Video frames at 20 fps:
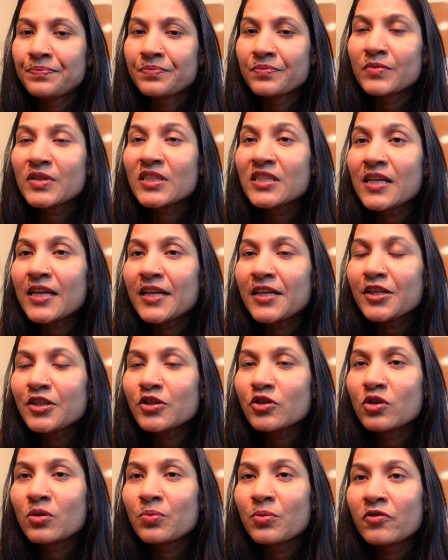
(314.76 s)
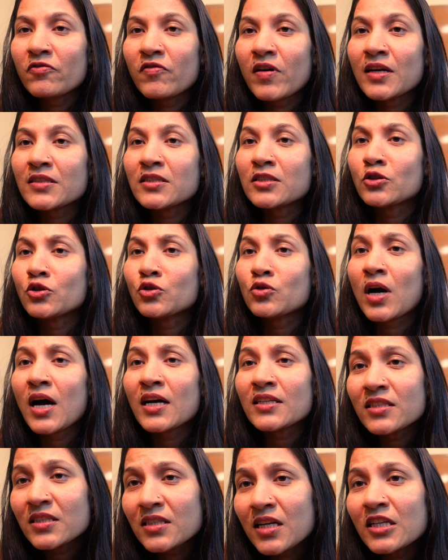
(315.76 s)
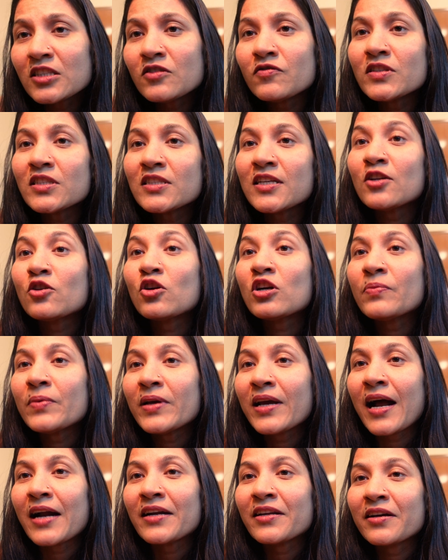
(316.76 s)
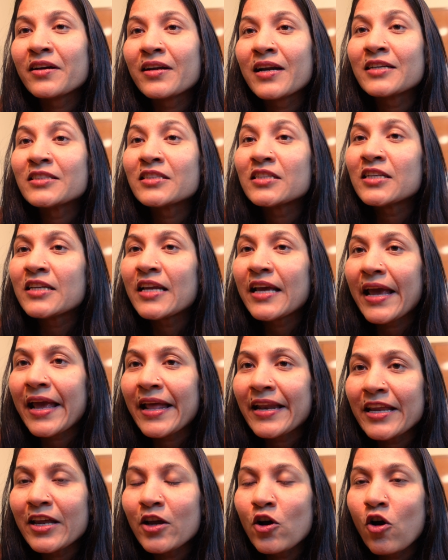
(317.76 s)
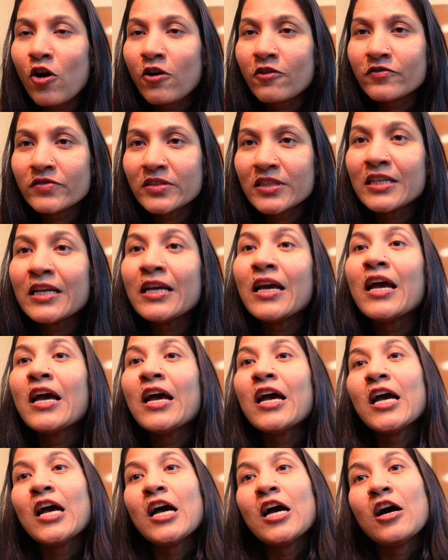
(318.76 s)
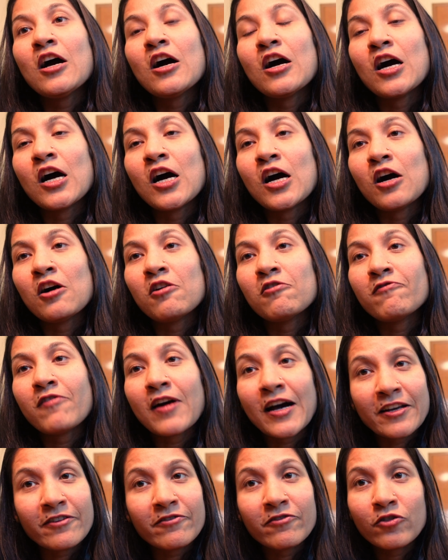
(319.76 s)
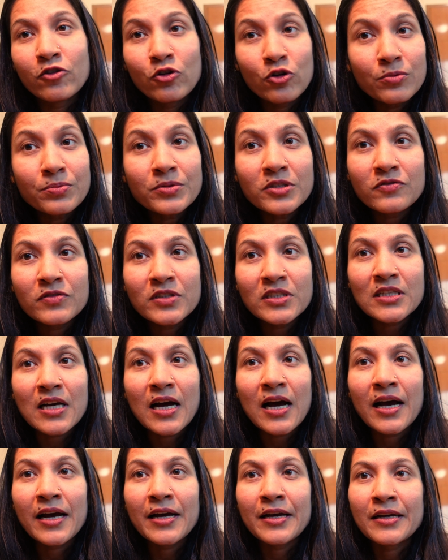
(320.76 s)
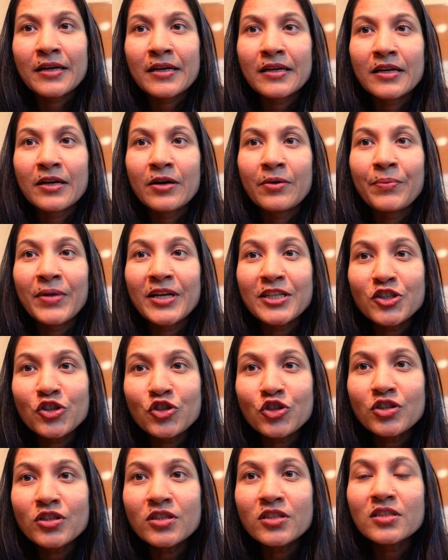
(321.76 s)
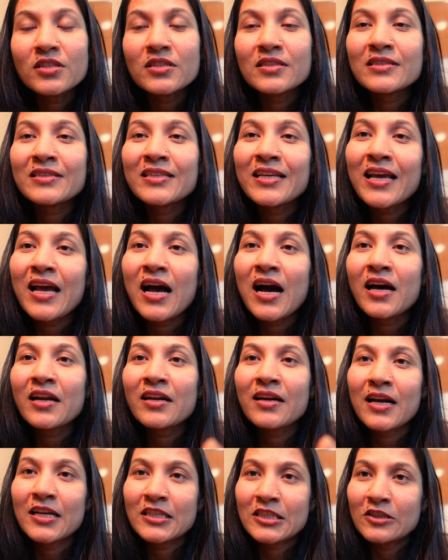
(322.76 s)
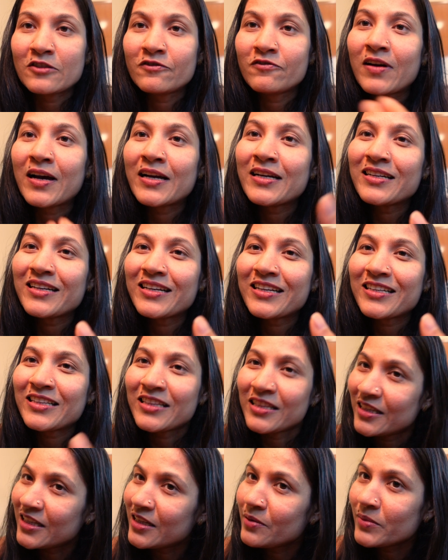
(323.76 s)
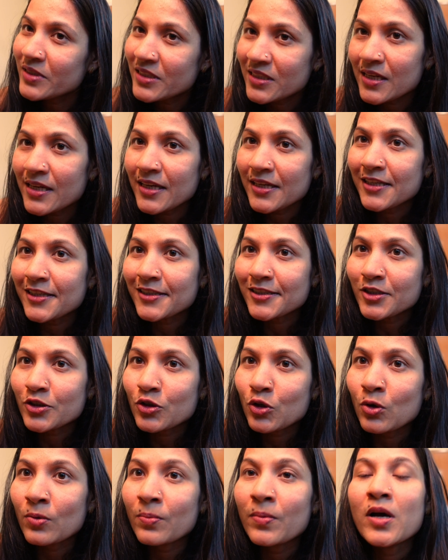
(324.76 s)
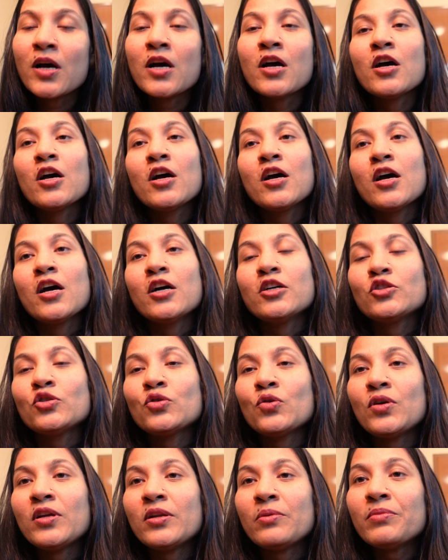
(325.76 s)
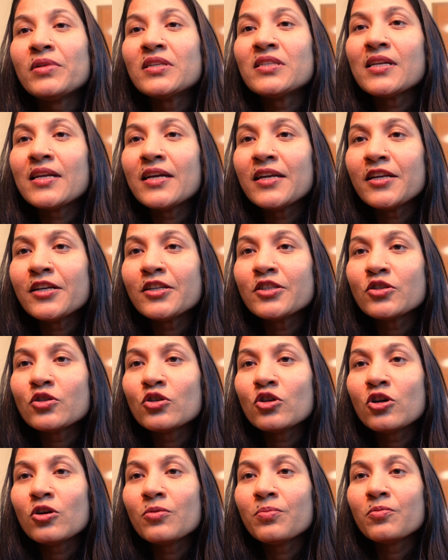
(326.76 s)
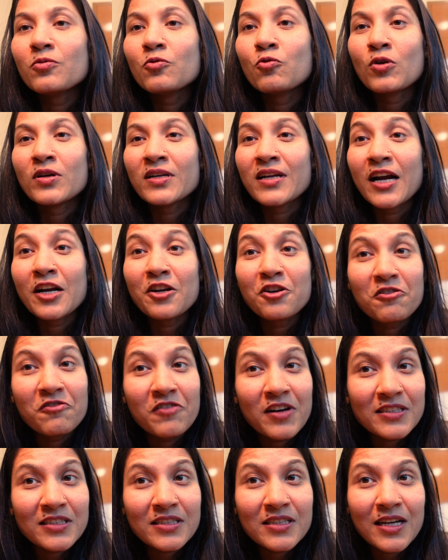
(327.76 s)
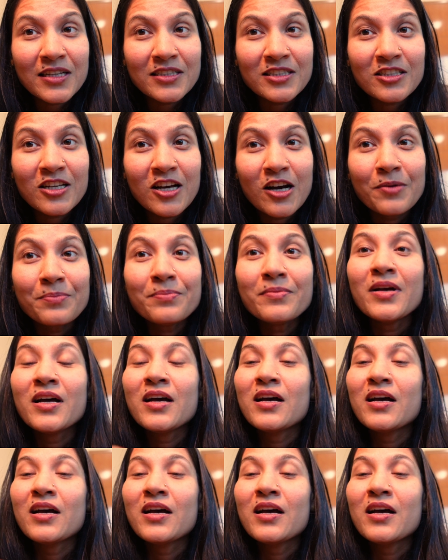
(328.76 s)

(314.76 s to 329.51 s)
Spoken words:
miscellaneous group of asanas. So asanas which cannot be categorized in any of the 5 groups which I mentioned, they are classified in the miscellaneous group. So in miscellaneous group, what kind of asanas come?